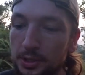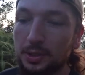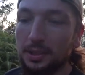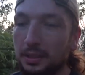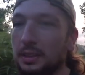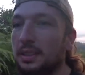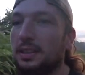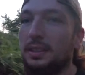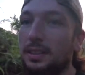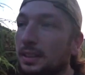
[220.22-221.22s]
jungle.
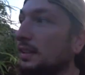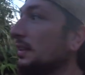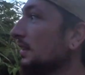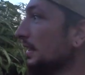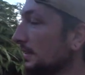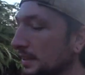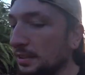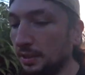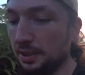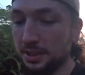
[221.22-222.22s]
And then
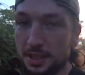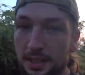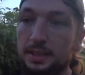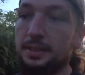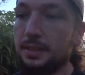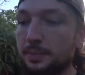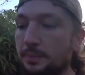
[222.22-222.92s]
on the other side,